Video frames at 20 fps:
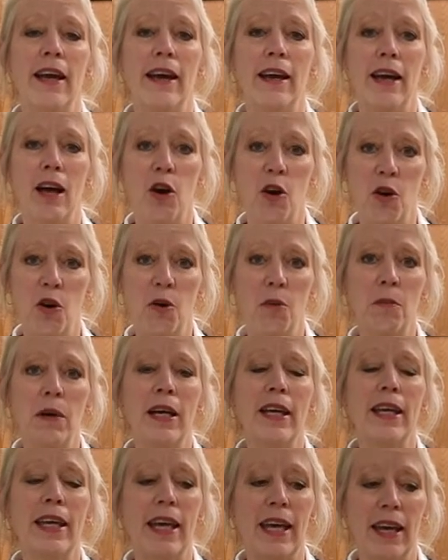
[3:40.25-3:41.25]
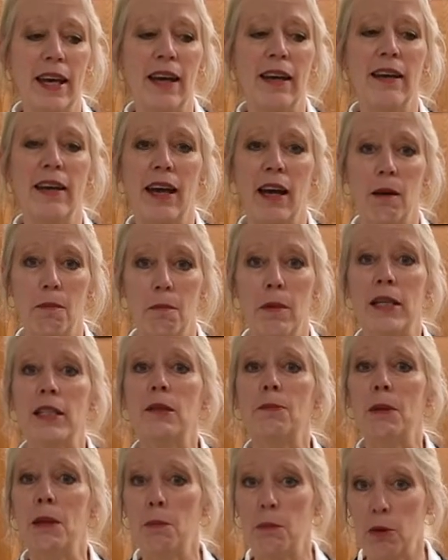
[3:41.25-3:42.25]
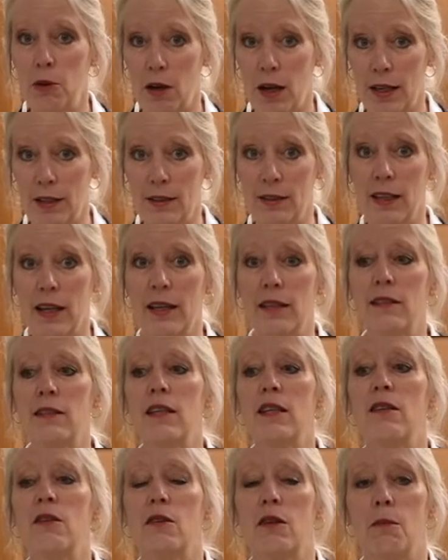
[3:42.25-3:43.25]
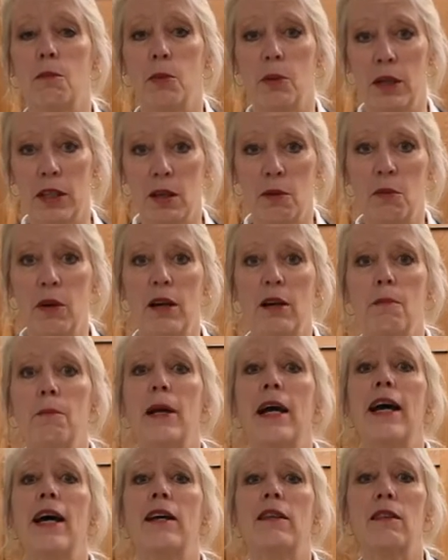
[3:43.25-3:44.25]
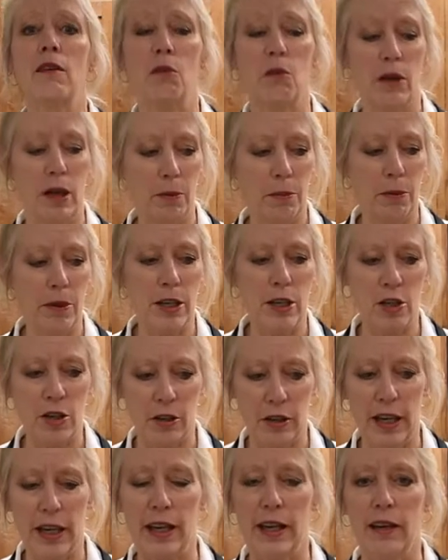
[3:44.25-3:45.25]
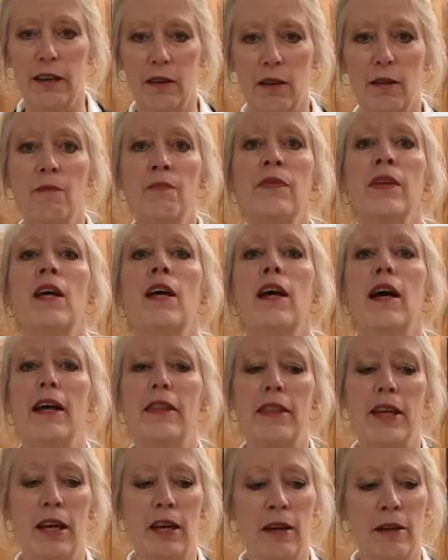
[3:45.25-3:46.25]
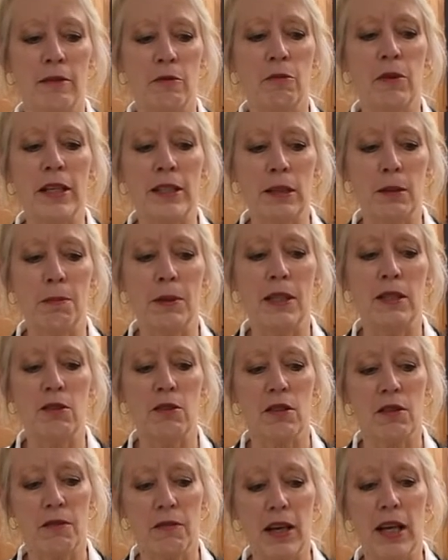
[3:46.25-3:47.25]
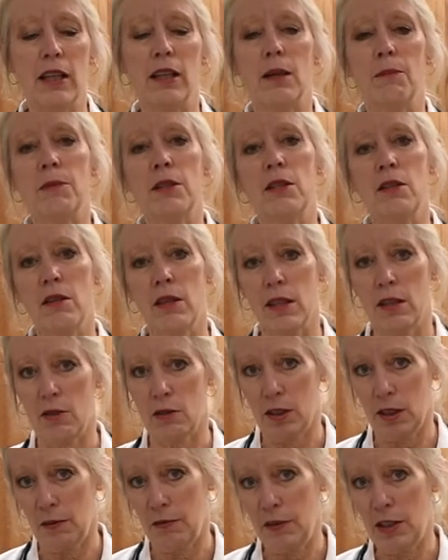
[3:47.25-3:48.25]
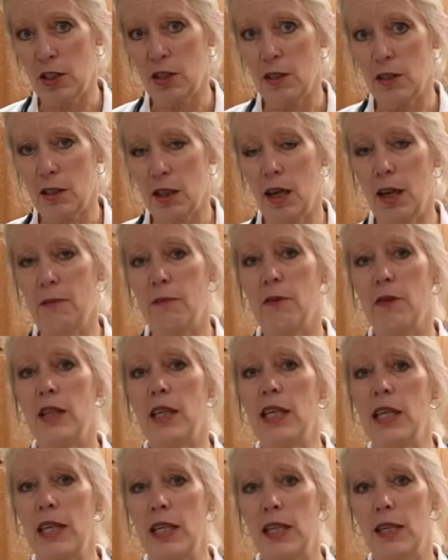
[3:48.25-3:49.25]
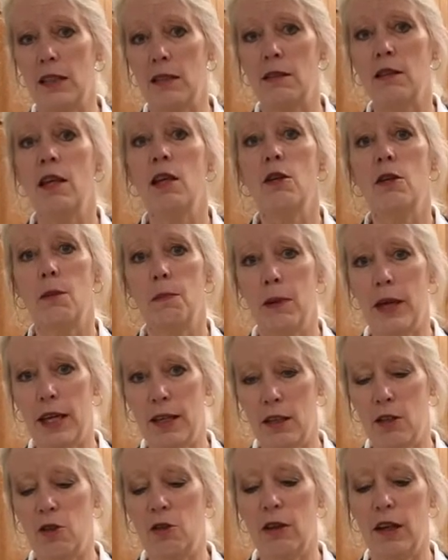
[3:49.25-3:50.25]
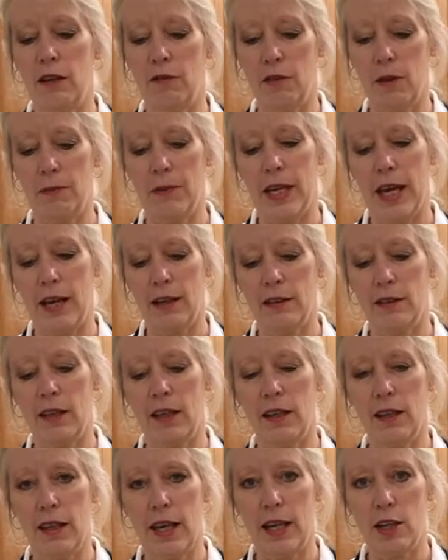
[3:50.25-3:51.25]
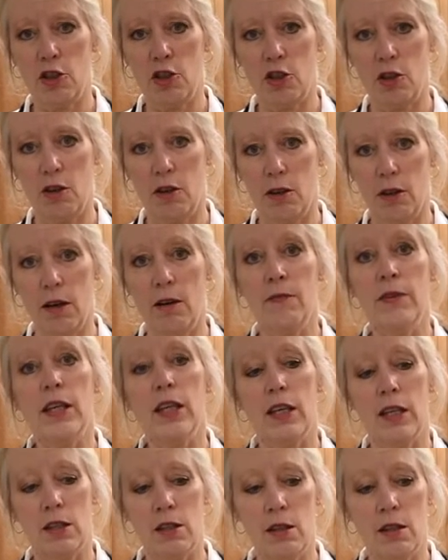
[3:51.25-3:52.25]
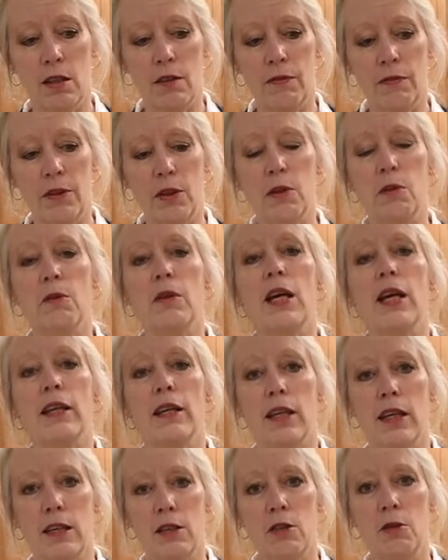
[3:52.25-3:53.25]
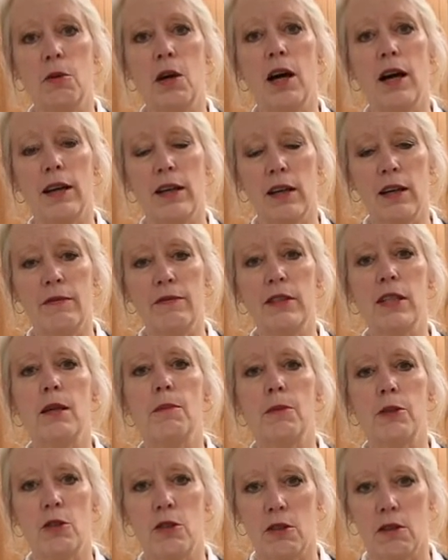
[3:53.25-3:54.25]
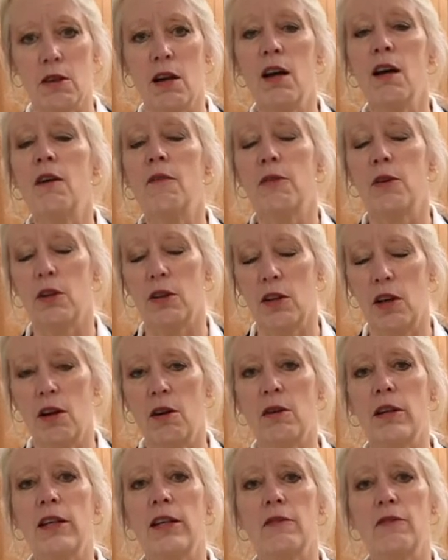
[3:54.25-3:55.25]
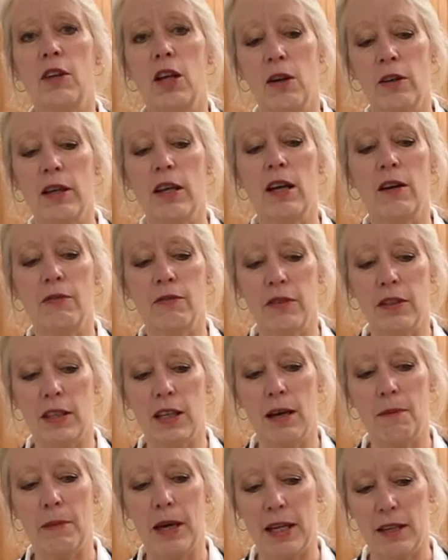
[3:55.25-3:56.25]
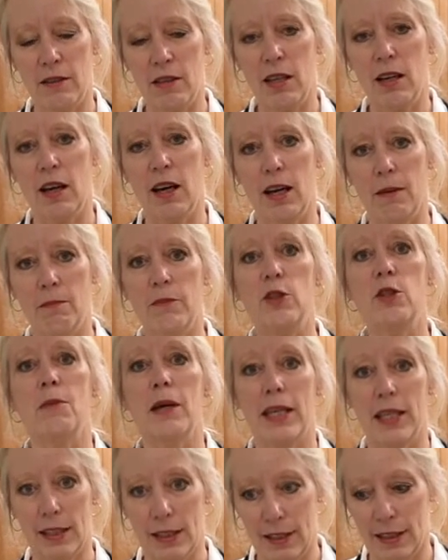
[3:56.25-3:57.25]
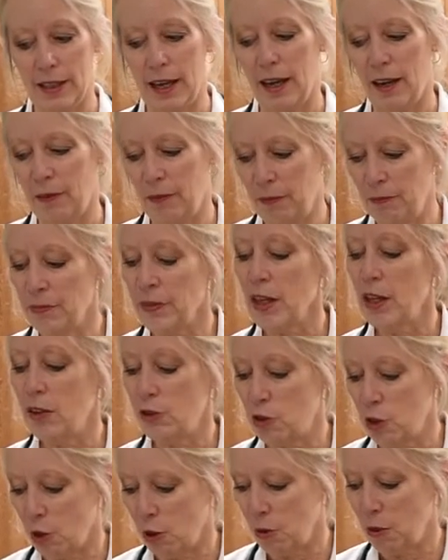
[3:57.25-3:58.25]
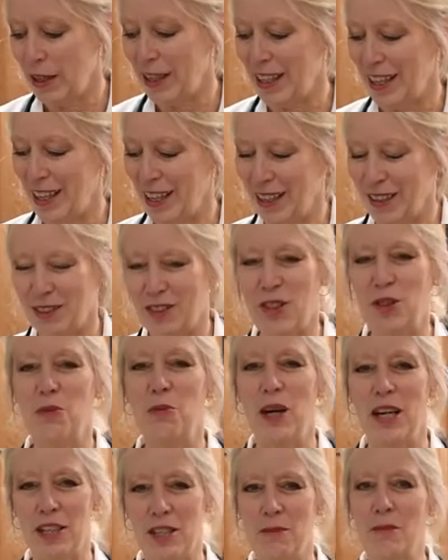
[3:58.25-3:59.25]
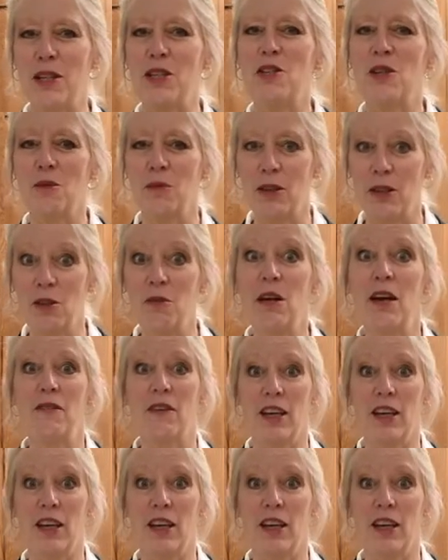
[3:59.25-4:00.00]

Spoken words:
home can now must be processed, either in a boiling water bath or a pressure canner. The recipes are developed so that there's sufficient time for the heat to penetrate from the outside of that jar into the food and get it to a hot enough temperature for a long enough amount of time to make it safe. So again, just watch and make sure you have